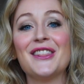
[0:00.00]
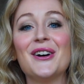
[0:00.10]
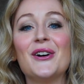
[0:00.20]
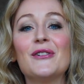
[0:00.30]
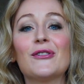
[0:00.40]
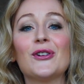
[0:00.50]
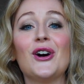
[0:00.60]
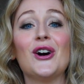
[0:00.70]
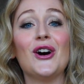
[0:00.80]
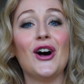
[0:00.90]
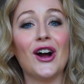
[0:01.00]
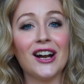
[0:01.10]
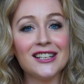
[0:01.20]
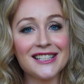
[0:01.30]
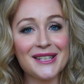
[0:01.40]
The overall
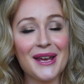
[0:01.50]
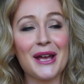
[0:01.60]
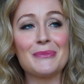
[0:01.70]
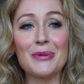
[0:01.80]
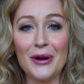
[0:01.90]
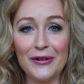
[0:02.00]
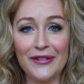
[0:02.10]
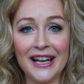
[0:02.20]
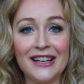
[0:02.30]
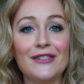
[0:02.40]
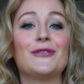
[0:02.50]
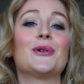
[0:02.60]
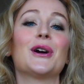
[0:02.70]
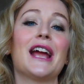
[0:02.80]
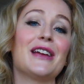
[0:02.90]
heart and profile
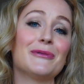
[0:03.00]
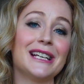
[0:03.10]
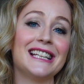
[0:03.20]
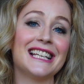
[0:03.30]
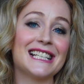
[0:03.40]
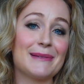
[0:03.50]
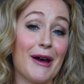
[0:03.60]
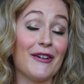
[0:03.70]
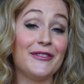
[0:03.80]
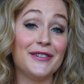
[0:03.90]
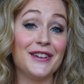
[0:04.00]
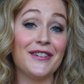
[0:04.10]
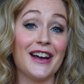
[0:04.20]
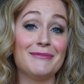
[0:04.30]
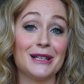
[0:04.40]
for a reed that is about
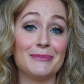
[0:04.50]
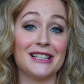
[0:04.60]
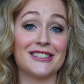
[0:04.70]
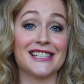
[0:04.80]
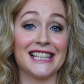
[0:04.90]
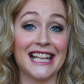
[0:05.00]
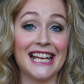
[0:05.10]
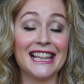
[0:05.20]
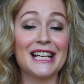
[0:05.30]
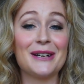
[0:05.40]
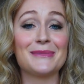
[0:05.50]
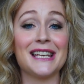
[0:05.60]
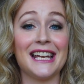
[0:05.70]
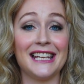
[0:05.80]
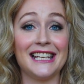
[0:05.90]
55 millimeters in length comes
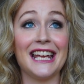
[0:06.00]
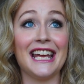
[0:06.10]
in